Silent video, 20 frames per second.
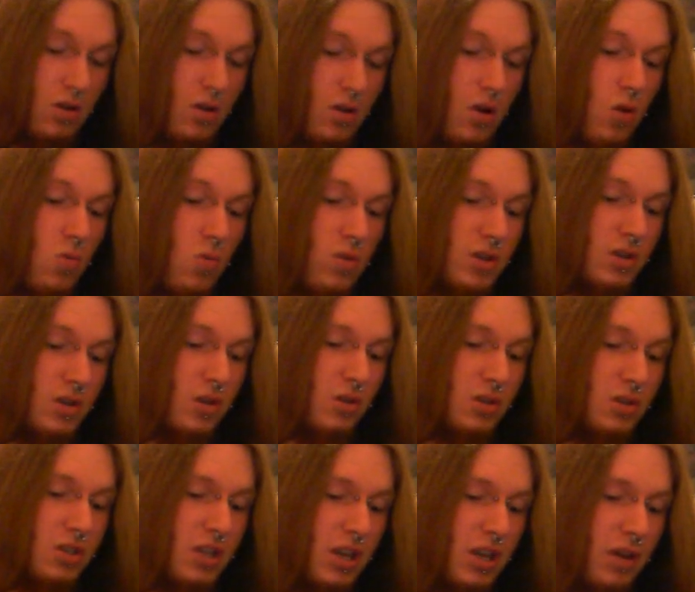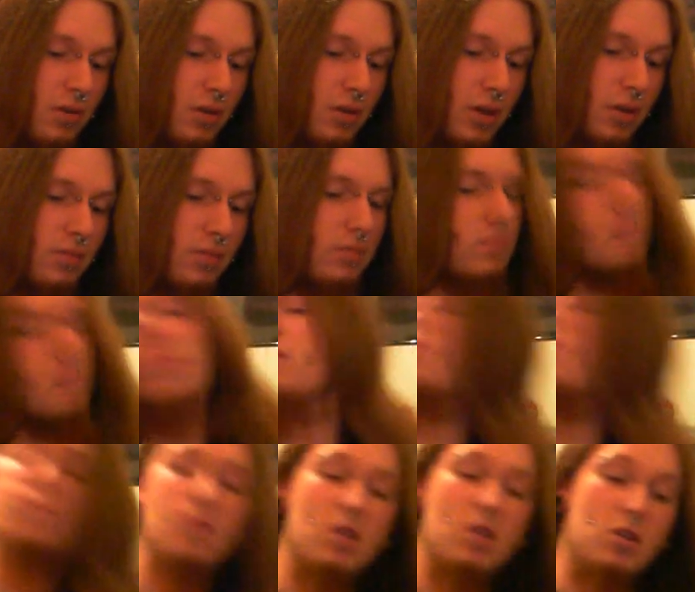Oh, it's got a sticker on it.
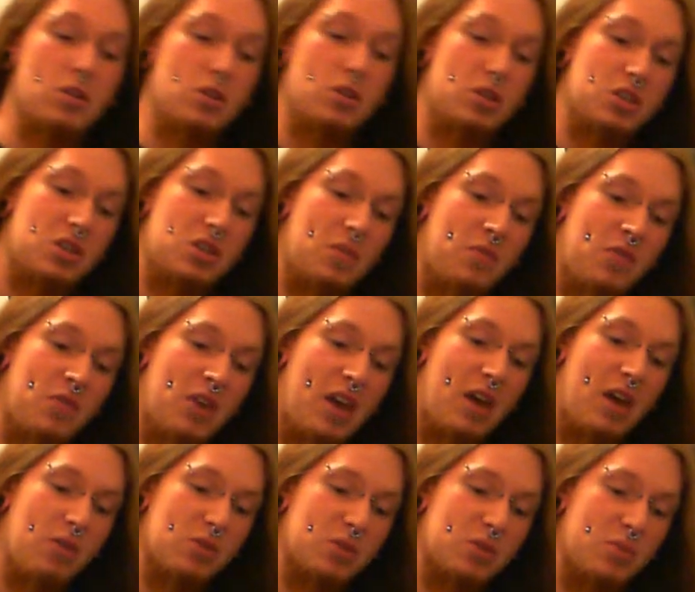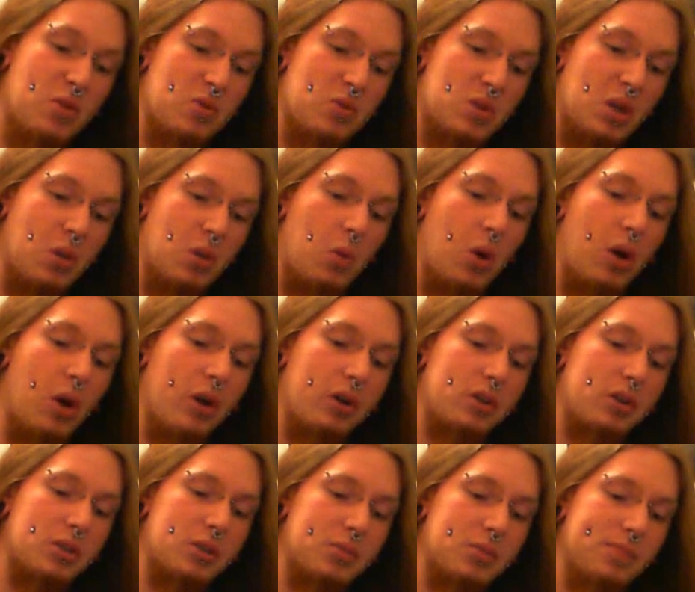Something Else Music
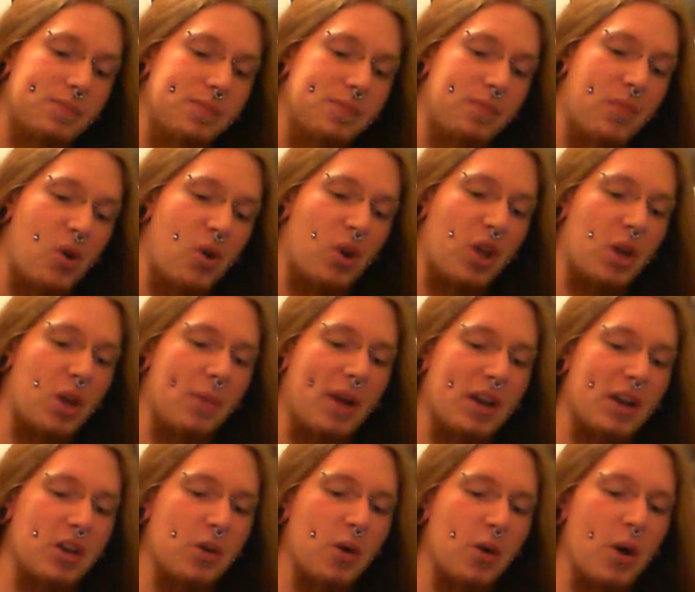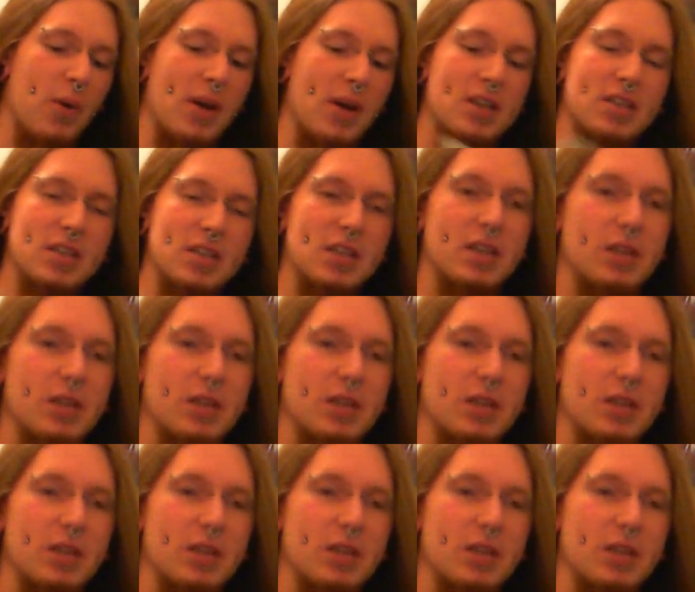Works by Commando OST.